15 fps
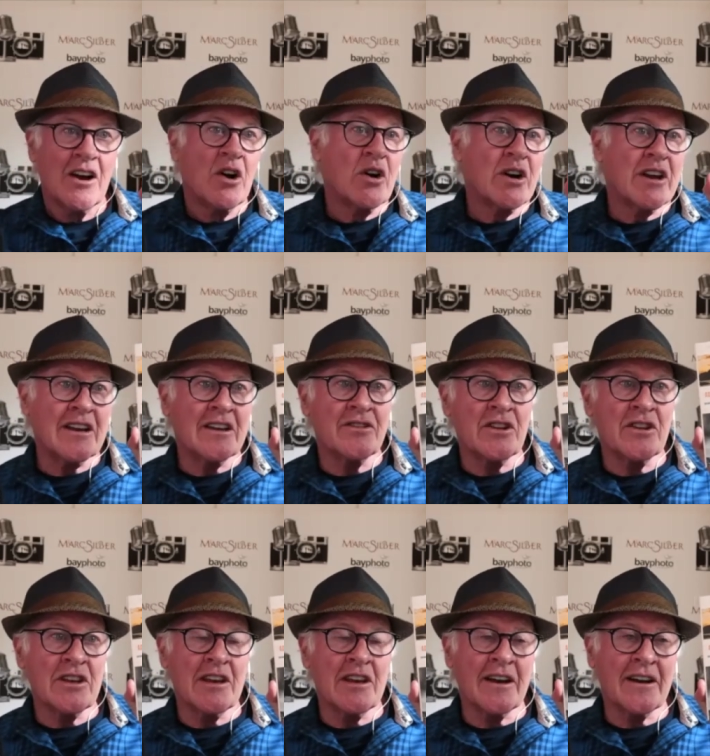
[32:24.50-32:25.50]
Yeah. In
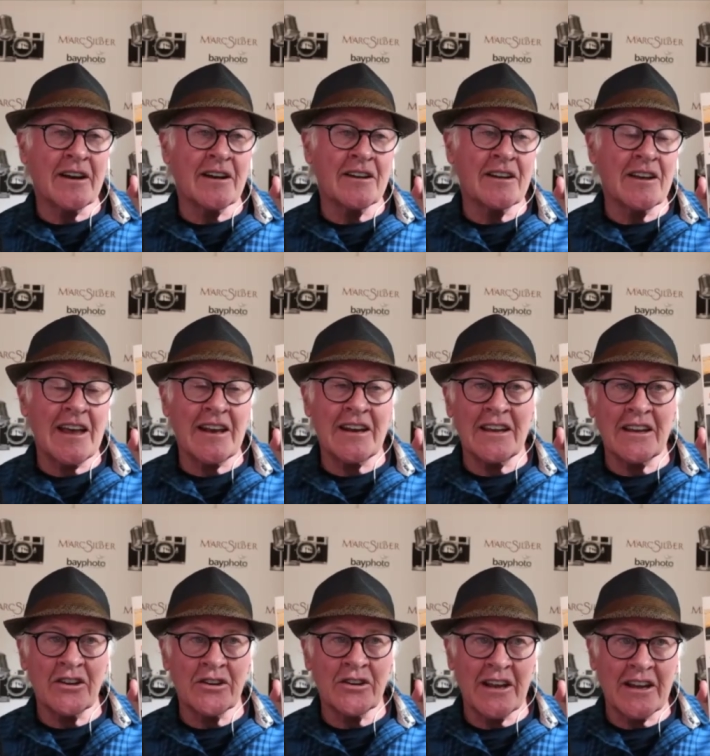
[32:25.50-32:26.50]
the uh, any
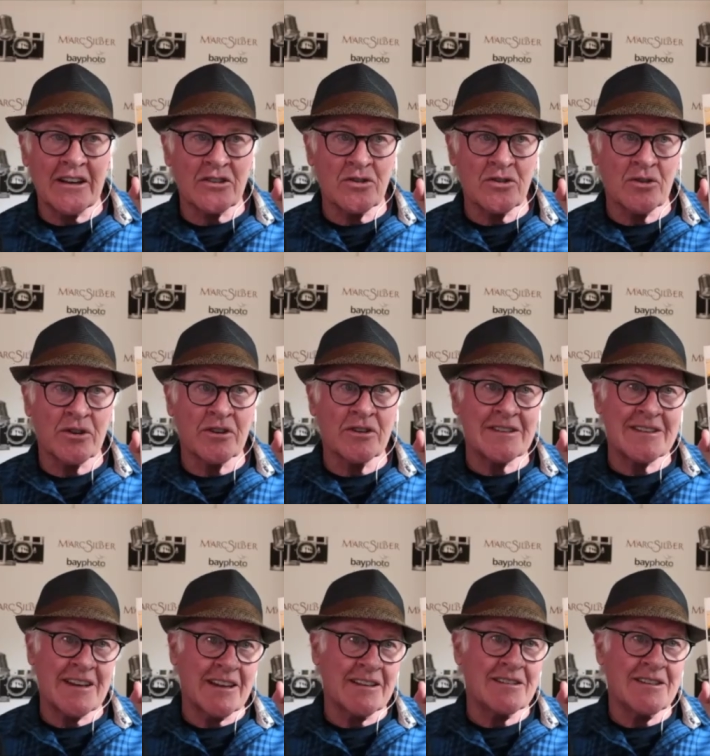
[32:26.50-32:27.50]
international order is
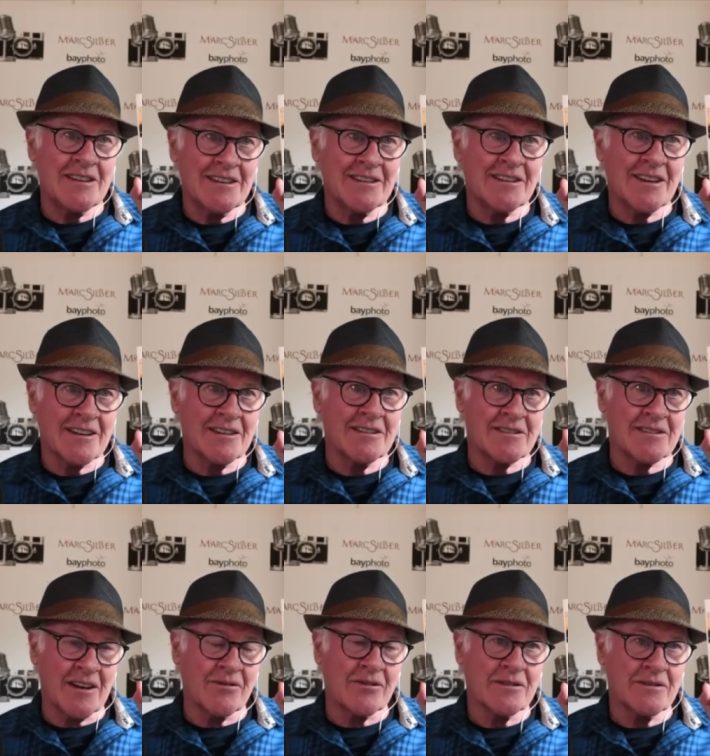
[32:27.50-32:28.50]

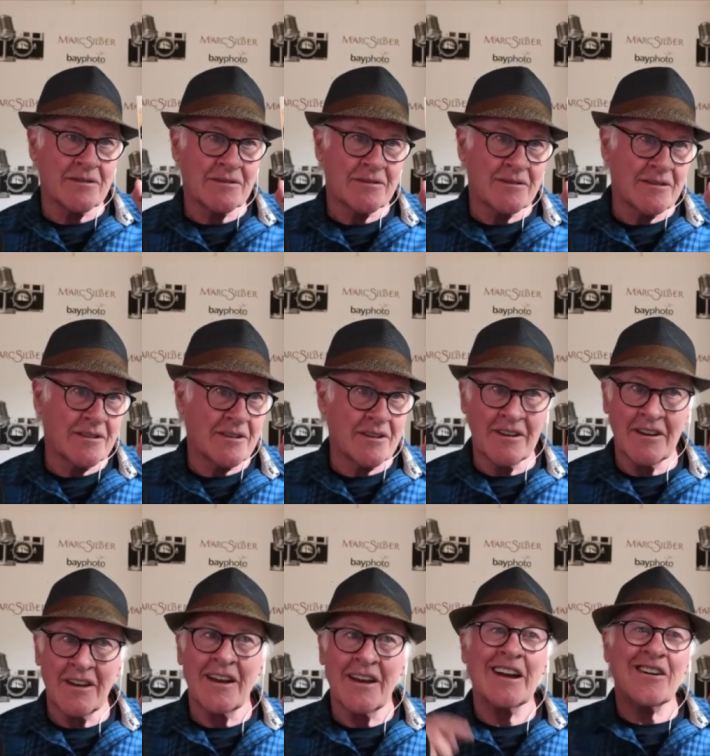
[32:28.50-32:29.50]
1997.
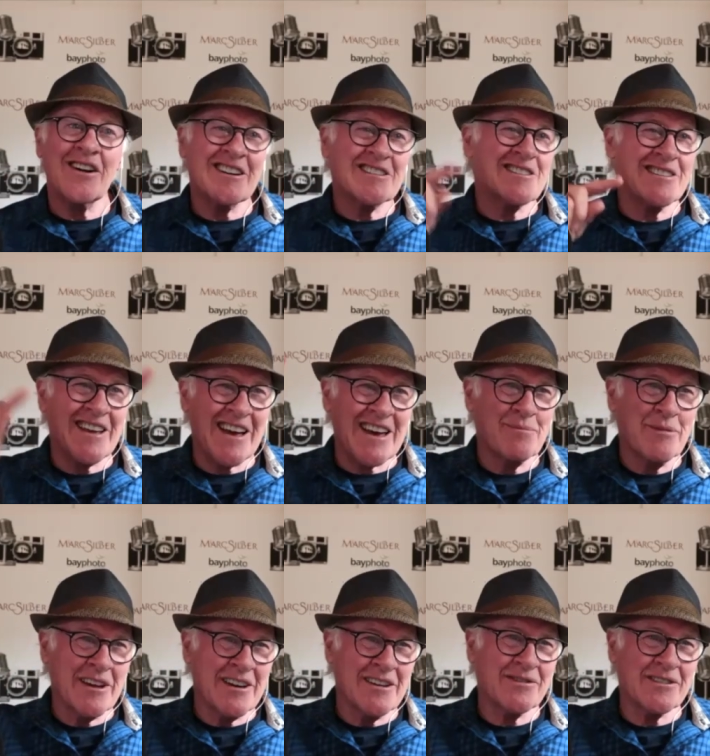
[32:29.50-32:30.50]
It costs a lot of
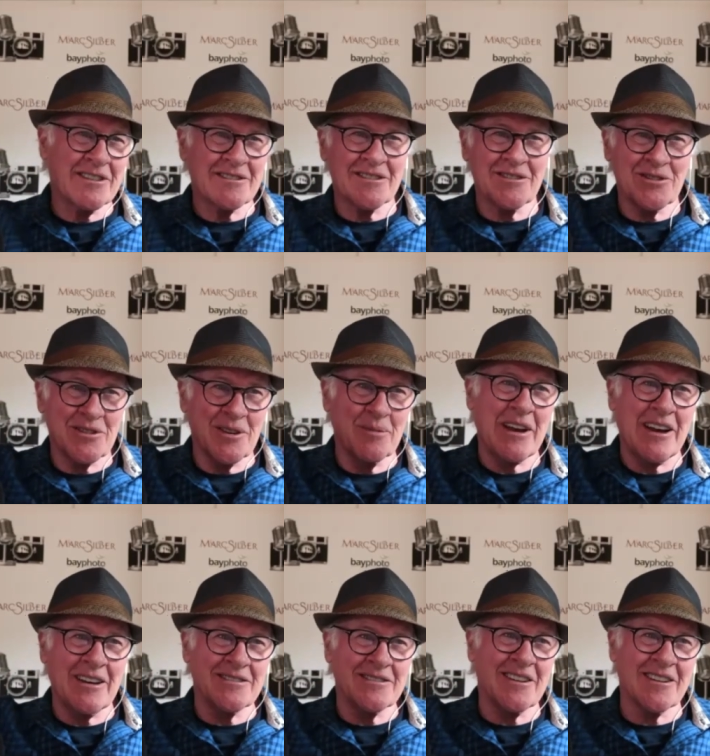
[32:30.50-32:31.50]
money for us to ship
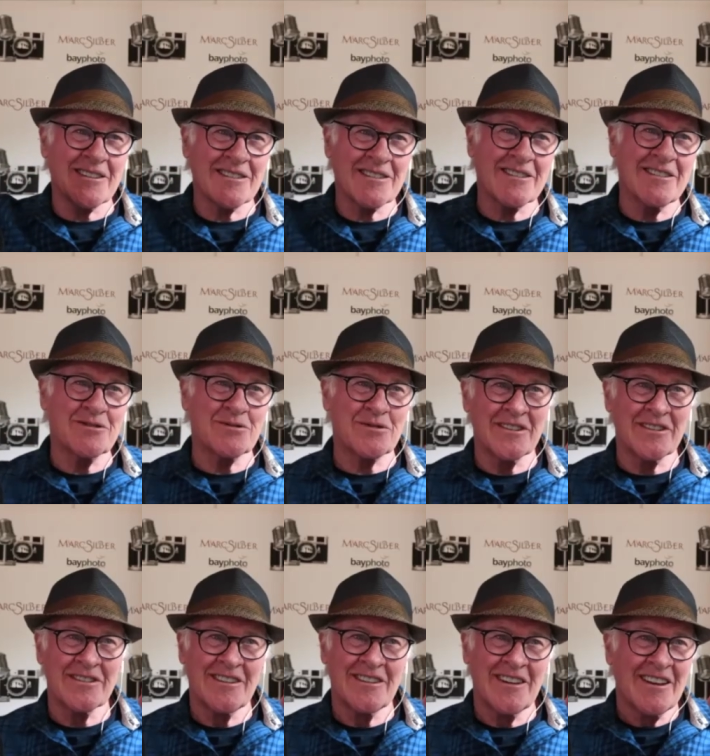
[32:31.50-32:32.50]
outside of the country.
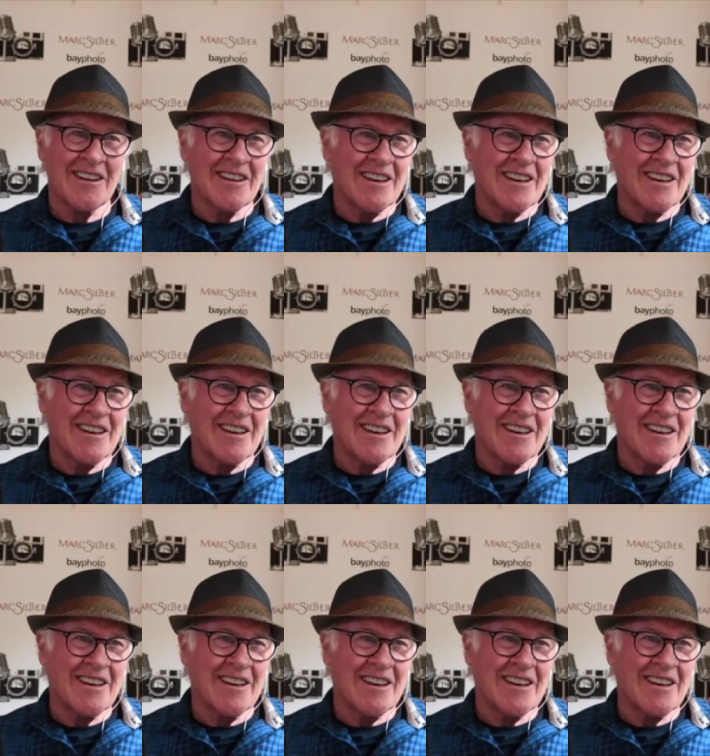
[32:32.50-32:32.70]
It's a